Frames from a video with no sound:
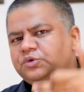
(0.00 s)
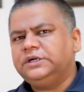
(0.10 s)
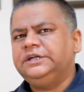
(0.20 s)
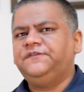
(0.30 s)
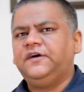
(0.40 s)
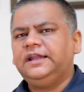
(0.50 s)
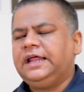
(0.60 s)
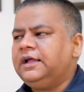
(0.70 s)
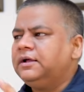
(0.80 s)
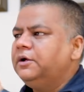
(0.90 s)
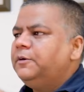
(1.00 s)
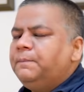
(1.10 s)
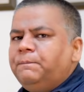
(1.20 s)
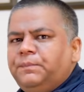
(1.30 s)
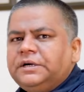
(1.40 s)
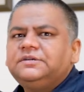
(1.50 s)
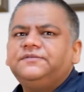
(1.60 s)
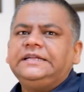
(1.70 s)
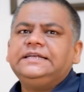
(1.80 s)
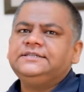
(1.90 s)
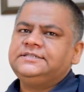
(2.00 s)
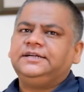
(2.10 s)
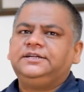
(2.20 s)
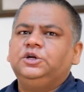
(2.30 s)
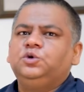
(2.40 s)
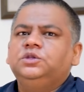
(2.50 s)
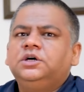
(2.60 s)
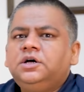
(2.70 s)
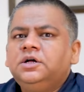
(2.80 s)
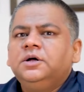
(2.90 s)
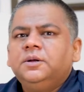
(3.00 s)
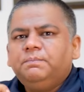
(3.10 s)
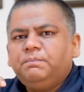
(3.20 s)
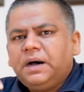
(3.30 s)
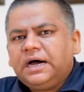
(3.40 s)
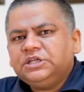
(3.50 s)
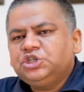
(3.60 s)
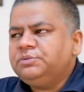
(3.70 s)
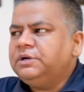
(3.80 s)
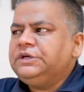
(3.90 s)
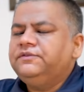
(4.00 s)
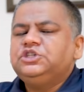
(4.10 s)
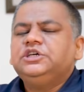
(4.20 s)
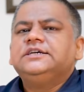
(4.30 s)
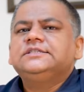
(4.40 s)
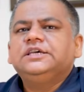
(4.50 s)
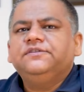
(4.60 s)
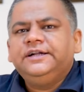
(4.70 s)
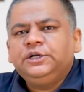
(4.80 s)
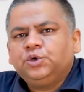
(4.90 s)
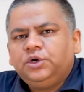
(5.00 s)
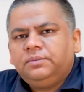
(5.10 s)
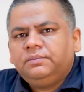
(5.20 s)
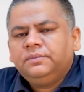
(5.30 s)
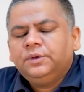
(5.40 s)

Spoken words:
25 lakh, but very restricted to the margin money which he has given to him.